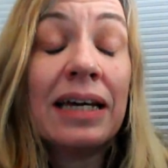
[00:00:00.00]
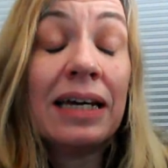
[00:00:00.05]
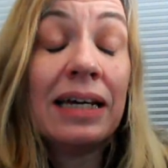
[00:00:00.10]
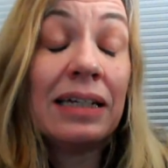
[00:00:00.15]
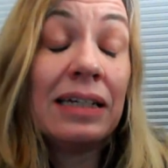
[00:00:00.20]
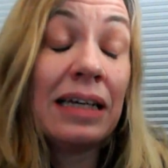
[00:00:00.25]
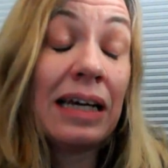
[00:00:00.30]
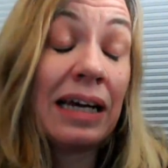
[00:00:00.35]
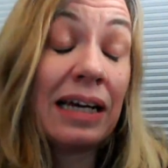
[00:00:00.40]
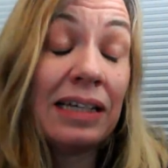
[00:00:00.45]

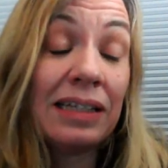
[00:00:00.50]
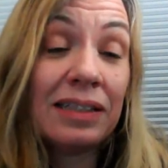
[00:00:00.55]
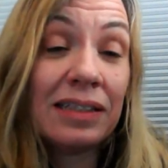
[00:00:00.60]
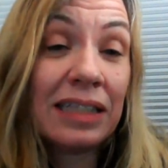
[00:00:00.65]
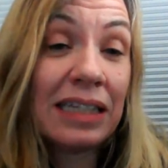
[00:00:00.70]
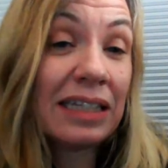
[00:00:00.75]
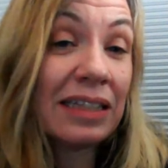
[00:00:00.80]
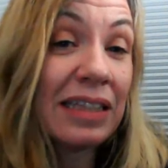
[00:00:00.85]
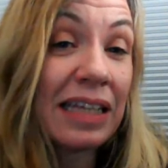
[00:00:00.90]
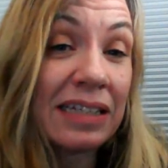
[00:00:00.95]
I
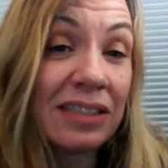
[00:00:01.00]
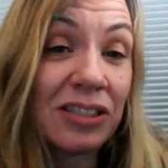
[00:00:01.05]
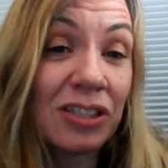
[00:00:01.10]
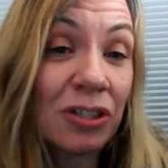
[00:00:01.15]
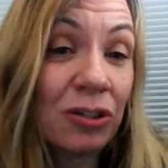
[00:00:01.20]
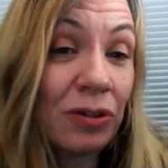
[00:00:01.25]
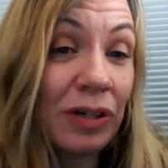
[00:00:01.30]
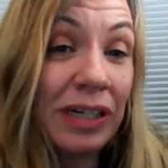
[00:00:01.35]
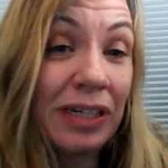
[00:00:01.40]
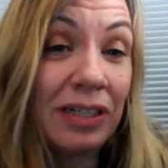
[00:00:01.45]
think that's
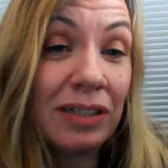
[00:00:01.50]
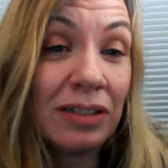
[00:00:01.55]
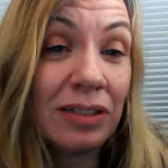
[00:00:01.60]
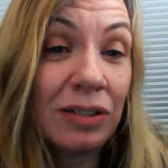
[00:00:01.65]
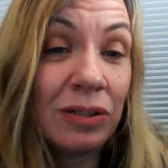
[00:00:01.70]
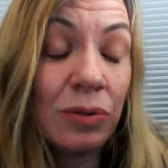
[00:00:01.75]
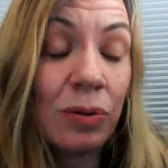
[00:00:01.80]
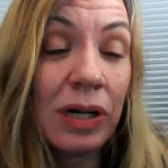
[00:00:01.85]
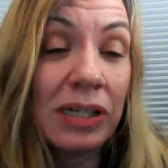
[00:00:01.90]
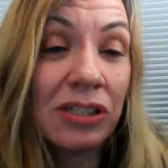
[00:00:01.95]
a great
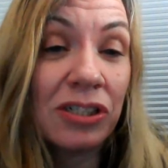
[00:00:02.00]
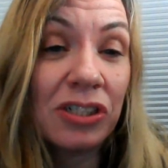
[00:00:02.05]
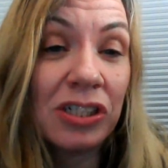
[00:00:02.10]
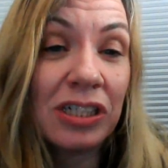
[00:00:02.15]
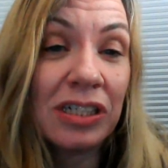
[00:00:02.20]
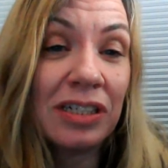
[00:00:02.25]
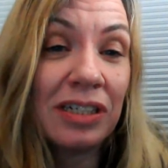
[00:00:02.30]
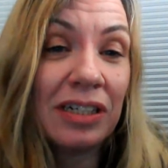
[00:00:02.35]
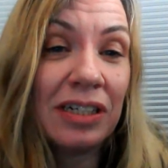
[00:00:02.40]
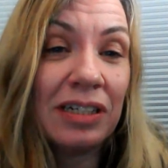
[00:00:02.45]

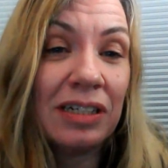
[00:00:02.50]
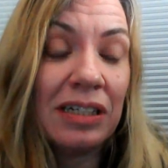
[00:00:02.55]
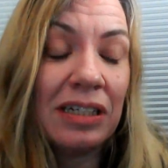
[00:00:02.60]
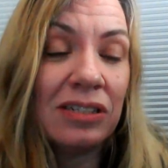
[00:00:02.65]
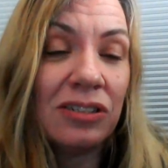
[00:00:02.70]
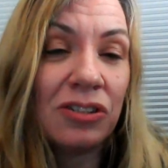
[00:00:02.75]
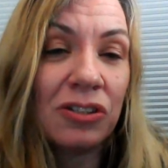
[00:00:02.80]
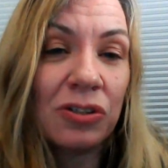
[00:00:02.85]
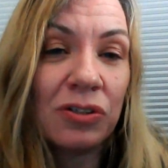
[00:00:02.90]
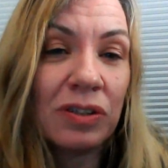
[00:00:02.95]
question,
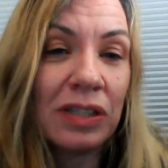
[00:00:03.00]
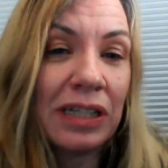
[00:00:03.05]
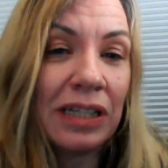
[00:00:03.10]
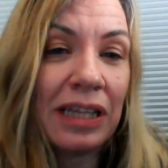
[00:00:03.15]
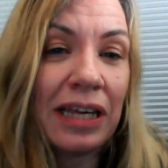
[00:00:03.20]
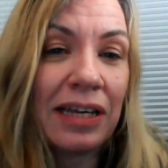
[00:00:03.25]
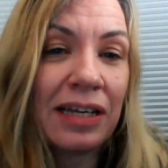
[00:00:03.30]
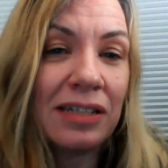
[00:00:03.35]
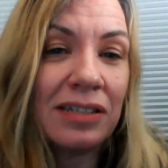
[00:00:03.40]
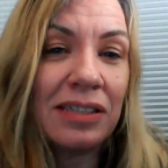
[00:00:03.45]
and certainly,
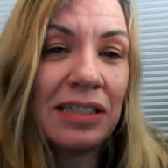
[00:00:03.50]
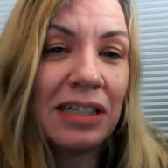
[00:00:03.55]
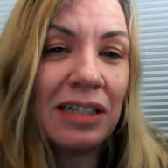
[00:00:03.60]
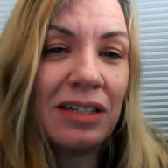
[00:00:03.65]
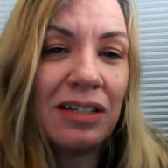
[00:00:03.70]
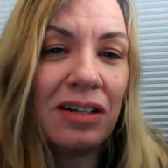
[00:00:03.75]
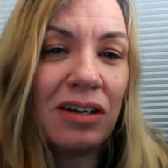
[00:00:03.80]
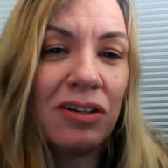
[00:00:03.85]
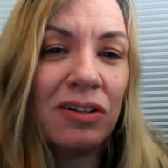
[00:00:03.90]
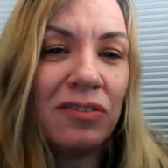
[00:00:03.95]
like I
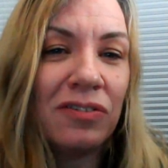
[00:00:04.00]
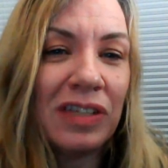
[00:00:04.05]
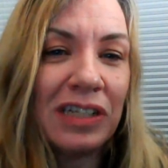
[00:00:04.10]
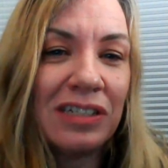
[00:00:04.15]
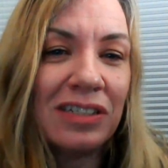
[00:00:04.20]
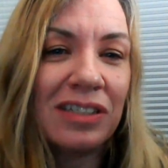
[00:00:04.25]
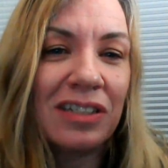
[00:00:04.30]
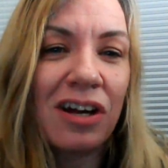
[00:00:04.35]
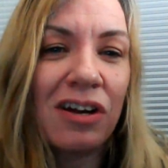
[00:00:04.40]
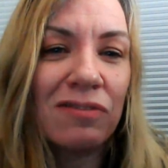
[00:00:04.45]
said, none of
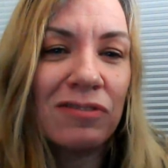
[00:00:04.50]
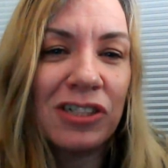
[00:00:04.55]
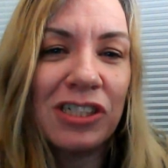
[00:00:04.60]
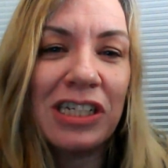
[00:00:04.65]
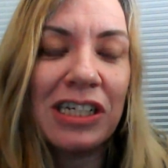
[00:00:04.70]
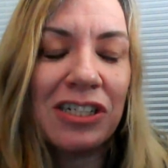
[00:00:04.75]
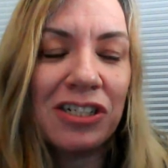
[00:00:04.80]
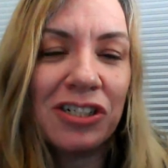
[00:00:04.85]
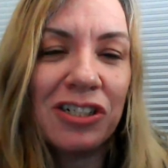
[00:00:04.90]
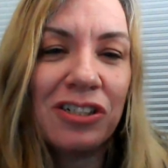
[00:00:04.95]
these
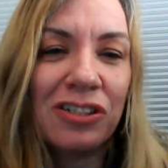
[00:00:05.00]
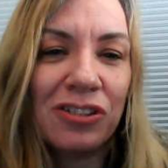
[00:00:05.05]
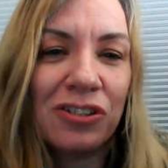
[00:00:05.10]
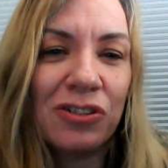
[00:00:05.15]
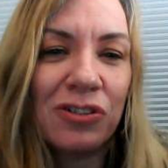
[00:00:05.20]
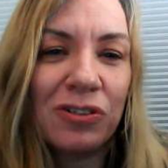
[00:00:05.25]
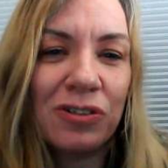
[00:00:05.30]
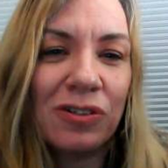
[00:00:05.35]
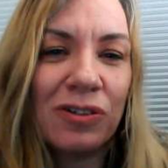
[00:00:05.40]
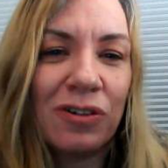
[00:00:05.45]
conversations
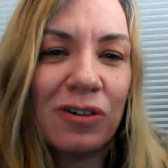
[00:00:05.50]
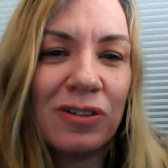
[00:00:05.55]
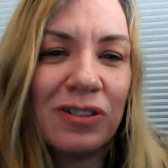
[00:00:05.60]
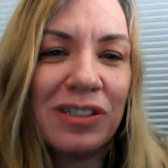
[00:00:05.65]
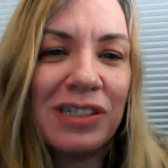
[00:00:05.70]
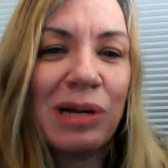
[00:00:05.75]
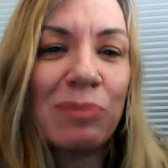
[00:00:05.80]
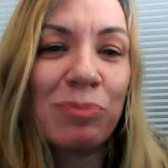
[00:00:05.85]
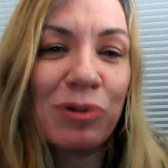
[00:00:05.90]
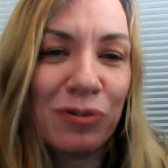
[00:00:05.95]
are
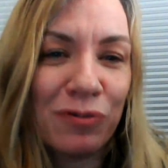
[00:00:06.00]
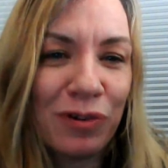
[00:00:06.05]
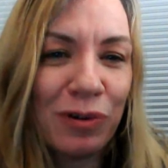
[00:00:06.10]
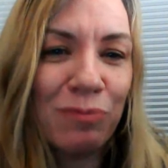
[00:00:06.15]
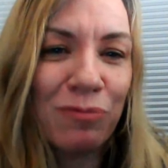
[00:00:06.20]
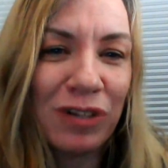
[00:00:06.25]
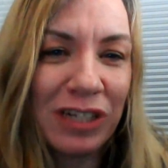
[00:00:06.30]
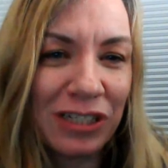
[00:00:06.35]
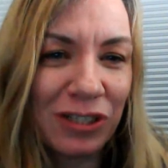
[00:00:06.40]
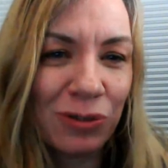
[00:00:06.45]
separate
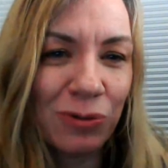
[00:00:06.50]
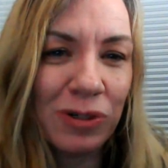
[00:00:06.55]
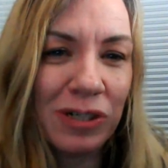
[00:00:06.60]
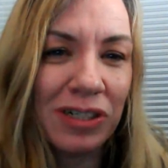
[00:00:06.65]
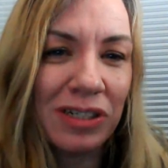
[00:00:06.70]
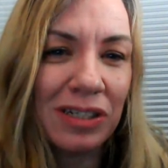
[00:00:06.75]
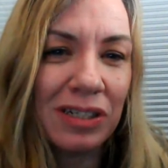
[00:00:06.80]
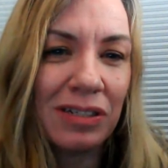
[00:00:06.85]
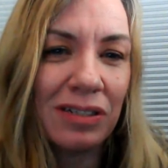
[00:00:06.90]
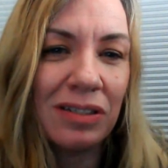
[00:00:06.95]
from
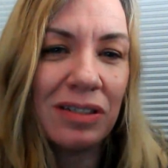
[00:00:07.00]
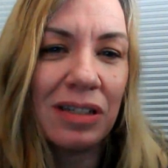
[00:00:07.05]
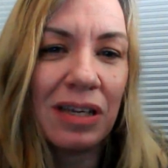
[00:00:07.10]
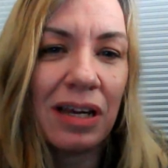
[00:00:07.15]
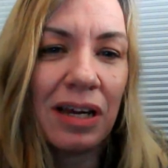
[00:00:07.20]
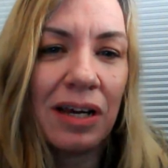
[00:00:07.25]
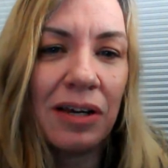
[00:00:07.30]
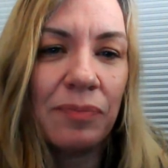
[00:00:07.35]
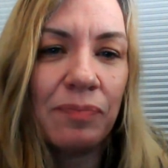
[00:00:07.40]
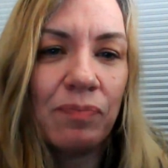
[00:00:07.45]
resources.
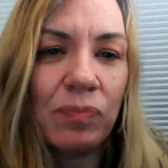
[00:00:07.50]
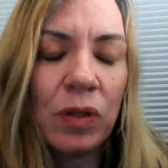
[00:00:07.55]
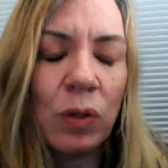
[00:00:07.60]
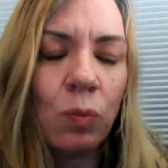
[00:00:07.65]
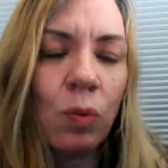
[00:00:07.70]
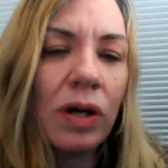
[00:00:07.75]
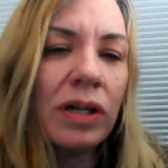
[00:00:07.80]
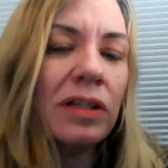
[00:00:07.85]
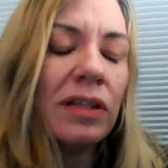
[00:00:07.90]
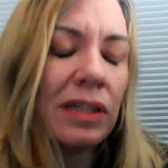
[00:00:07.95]

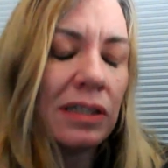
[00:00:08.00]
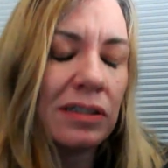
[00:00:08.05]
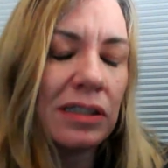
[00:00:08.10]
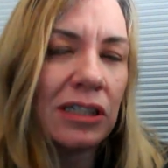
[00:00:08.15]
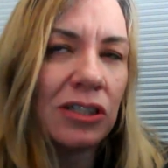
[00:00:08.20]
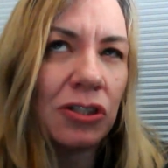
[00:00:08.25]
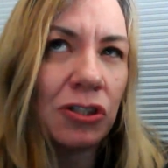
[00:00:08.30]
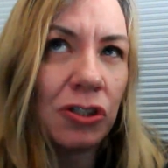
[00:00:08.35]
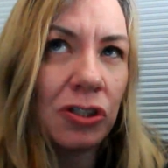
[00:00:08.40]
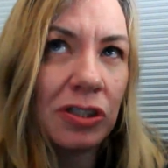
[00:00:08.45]
One of the things
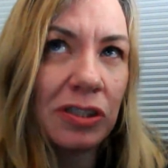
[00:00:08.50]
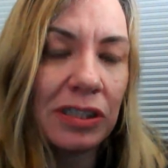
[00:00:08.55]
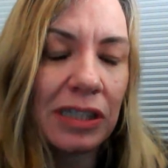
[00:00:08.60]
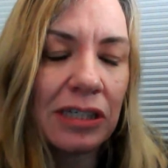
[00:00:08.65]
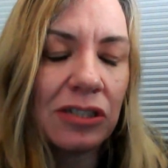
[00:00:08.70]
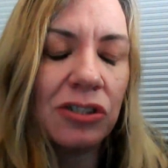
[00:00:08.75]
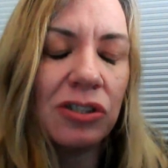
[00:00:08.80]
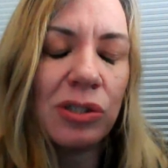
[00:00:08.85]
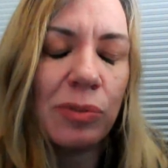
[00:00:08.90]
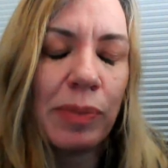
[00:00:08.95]
I should
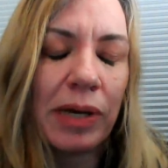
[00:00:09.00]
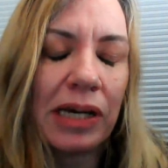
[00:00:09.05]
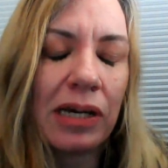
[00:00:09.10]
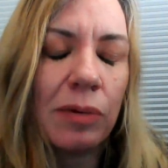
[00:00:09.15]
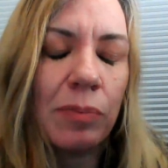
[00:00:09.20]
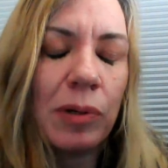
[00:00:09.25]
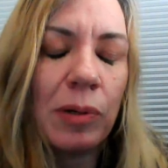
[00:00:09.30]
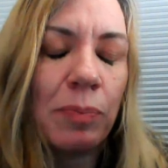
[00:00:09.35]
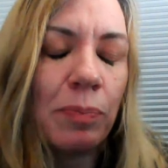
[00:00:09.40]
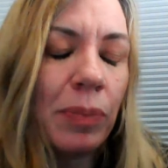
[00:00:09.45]
say, just to back
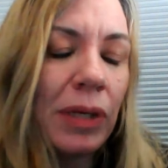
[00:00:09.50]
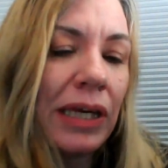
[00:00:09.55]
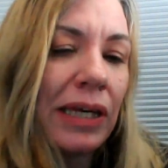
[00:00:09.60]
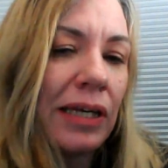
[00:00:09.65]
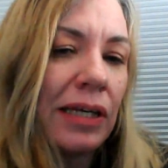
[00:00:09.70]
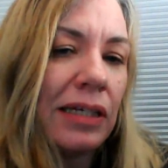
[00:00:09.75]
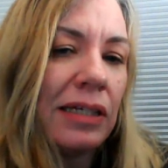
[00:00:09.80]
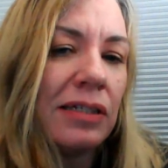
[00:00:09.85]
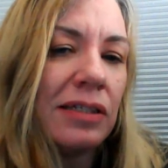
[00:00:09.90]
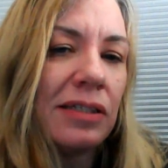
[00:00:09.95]
up a
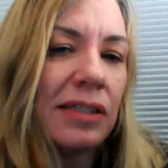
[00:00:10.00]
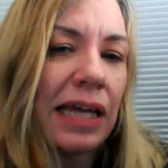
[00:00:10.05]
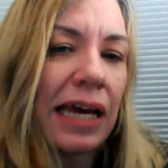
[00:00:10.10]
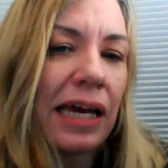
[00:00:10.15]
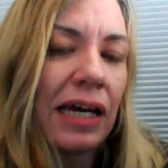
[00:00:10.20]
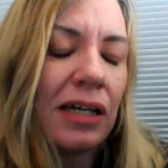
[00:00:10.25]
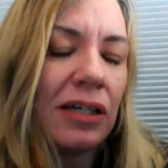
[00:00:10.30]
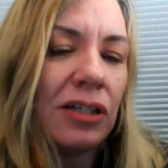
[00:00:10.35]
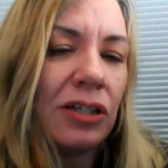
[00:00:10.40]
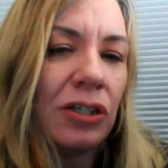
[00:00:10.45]
bit, is
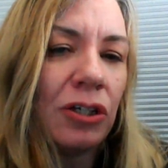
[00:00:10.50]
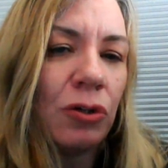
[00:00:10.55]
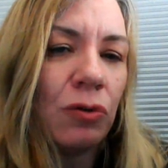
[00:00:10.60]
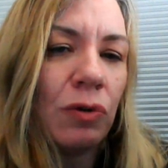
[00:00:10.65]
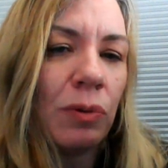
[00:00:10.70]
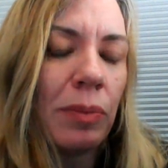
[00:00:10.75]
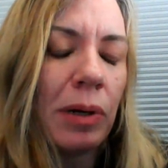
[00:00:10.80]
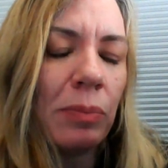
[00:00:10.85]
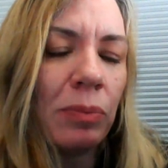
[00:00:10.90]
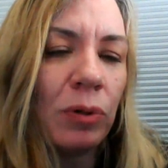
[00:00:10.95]
that, you know,
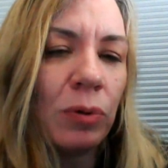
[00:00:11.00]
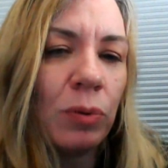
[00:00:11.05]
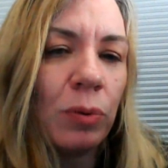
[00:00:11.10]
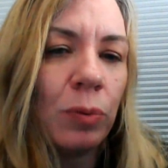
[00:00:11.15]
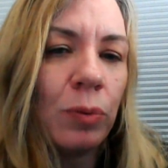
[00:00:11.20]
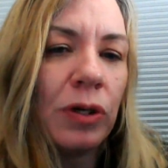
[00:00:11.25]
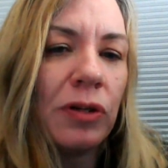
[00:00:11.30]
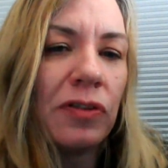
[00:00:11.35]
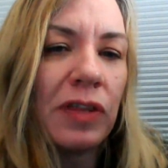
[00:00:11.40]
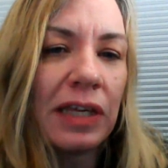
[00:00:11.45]
remember
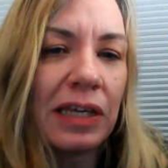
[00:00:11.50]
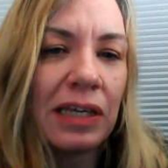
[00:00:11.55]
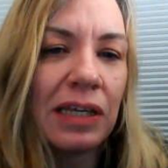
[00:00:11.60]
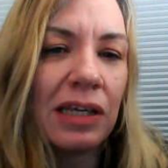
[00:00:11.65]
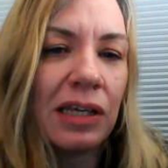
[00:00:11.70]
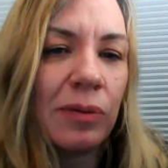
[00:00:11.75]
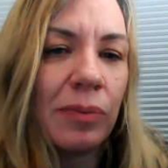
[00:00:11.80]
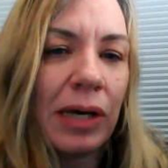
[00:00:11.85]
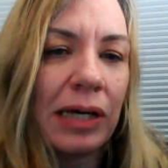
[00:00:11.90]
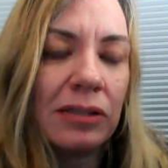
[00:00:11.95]
when we're
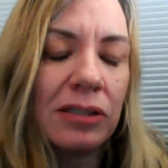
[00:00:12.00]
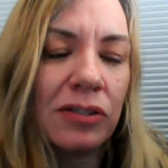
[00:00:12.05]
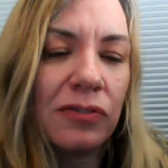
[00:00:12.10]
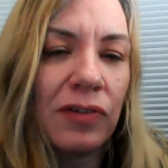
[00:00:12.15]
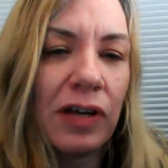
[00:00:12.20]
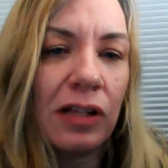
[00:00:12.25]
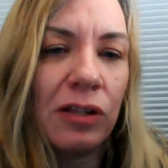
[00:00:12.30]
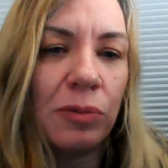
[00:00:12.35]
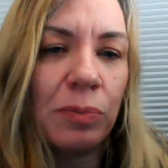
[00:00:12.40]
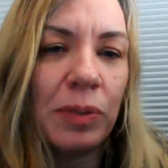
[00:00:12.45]
thinking about
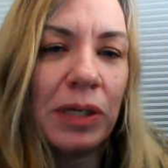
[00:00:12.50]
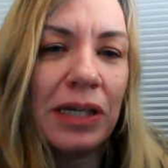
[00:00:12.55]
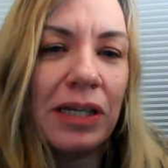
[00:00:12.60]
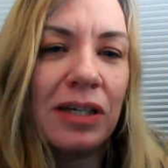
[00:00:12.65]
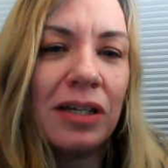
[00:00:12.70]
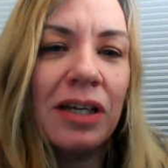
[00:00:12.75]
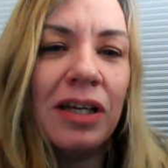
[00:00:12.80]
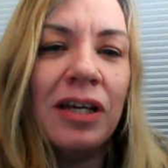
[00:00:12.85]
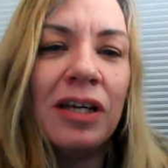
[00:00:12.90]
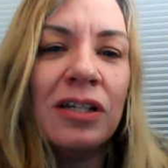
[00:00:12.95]
developing